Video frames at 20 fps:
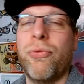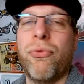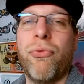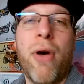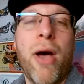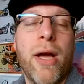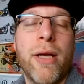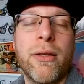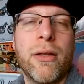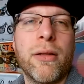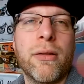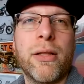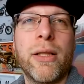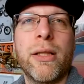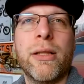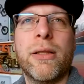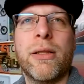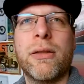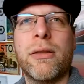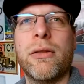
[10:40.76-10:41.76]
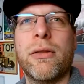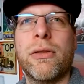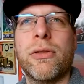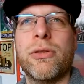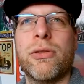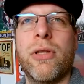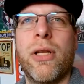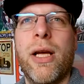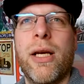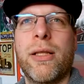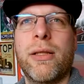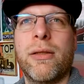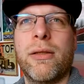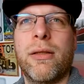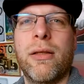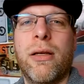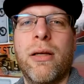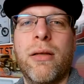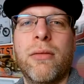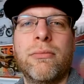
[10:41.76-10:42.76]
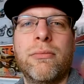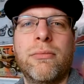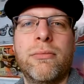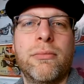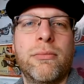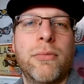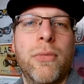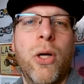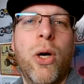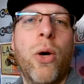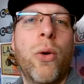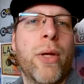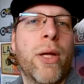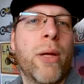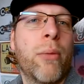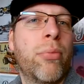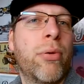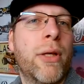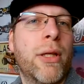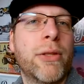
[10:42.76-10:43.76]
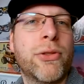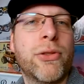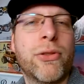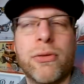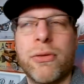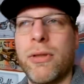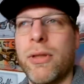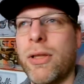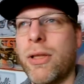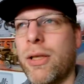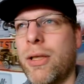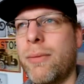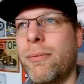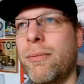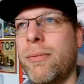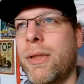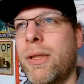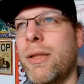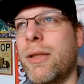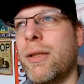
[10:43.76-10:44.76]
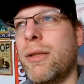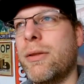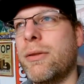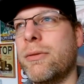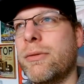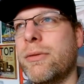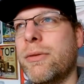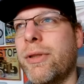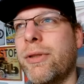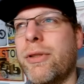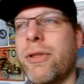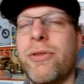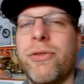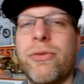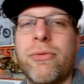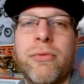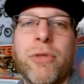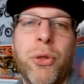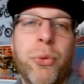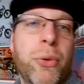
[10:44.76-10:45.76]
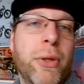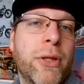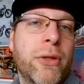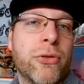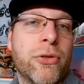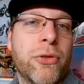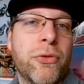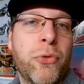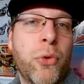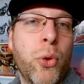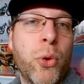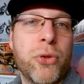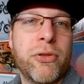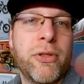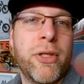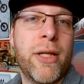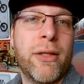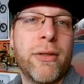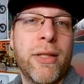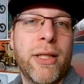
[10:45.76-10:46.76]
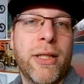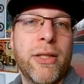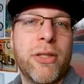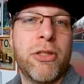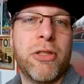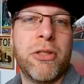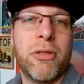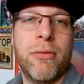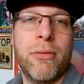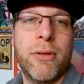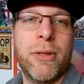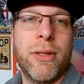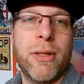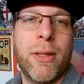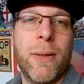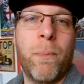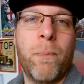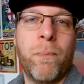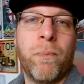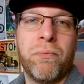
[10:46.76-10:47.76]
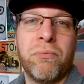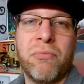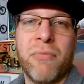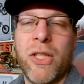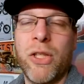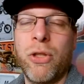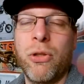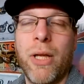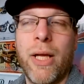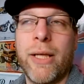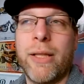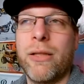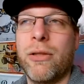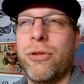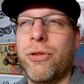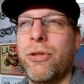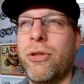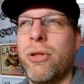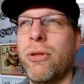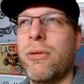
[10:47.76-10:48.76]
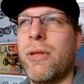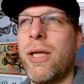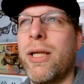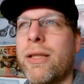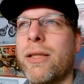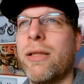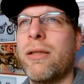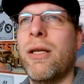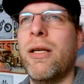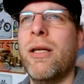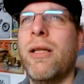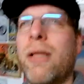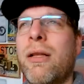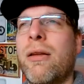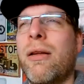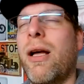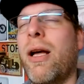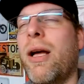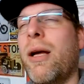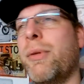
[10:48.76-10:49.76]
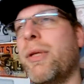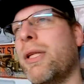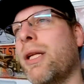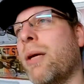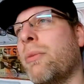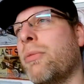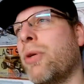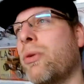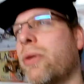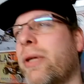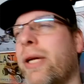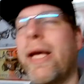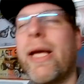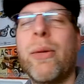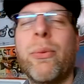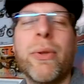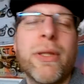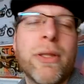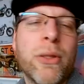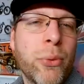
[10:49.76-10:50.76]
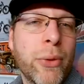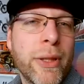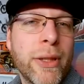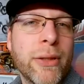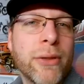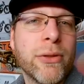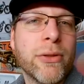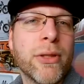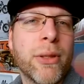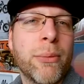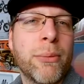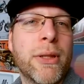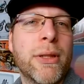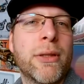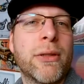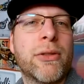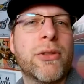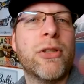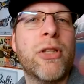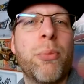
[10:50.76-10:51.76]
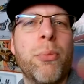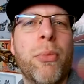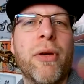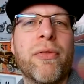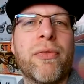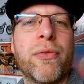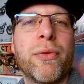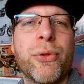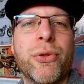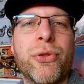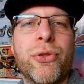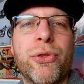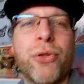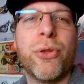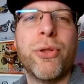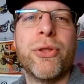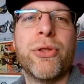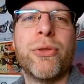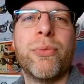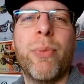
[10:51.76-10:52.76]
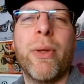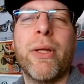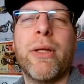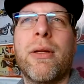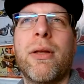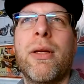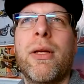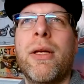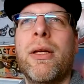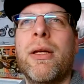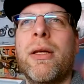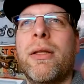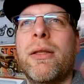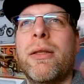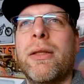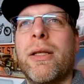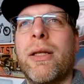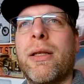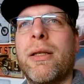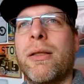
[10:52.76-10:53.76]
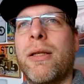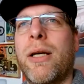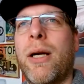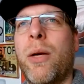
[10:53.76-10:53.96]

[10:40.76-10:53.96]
fine. I think it looks like OEM plus. The wheels, of course, yeah, that is you like it or you don't like it. I mean, I'm okay with the wheels. I mean, it's not my first choice, but yeah, I